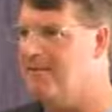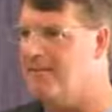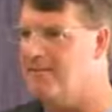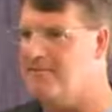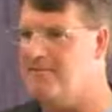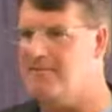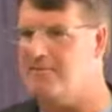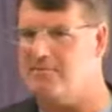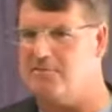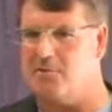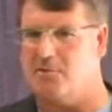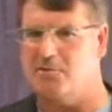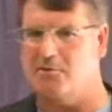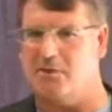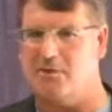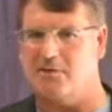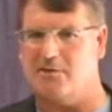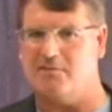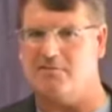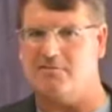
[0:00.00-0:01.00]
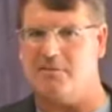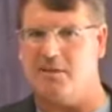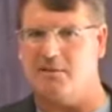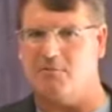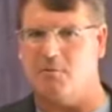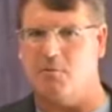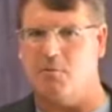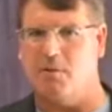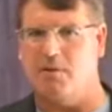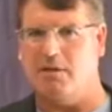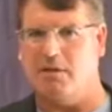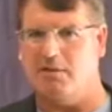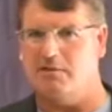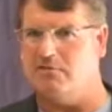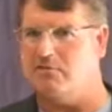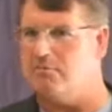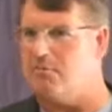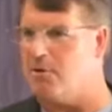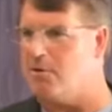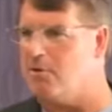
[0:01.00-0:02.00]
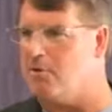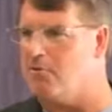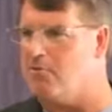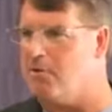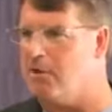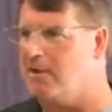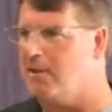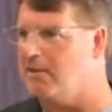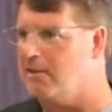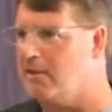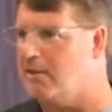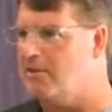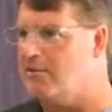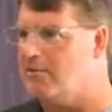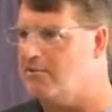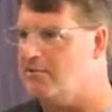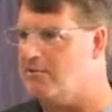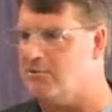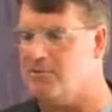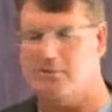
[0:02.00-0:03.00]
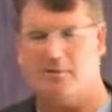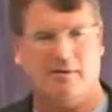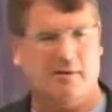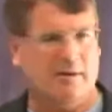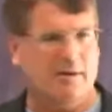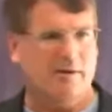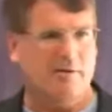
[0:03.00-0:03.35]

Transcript: They still tend to say, well, we need smarter regulators, or